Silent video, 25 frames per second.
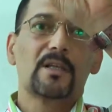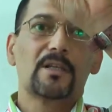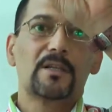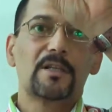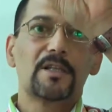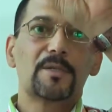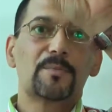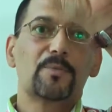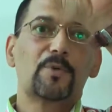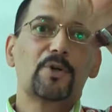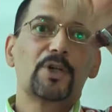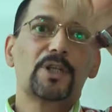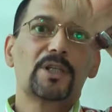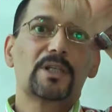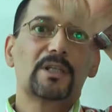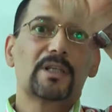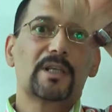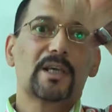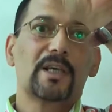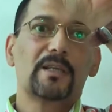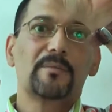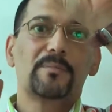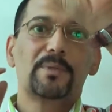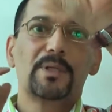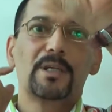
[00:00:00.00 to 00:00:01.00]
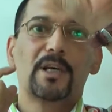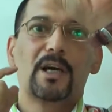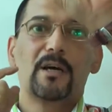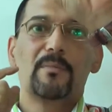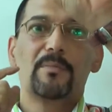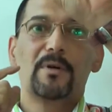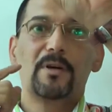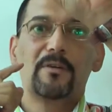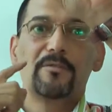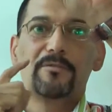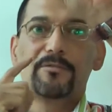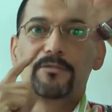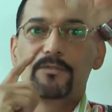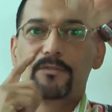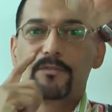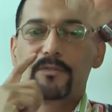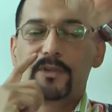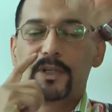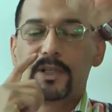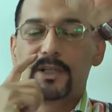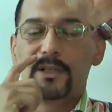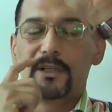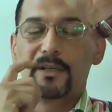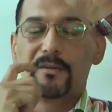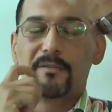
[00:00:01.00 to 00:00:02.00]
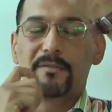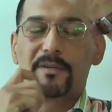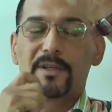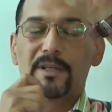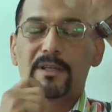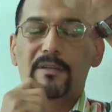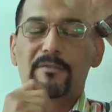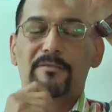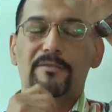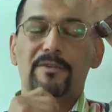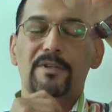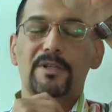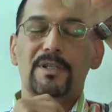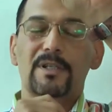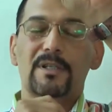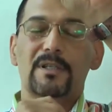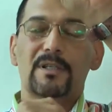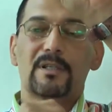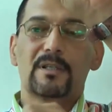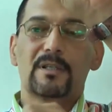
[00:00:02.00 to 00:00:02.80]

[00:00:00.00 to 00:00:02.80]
This point can be above in the first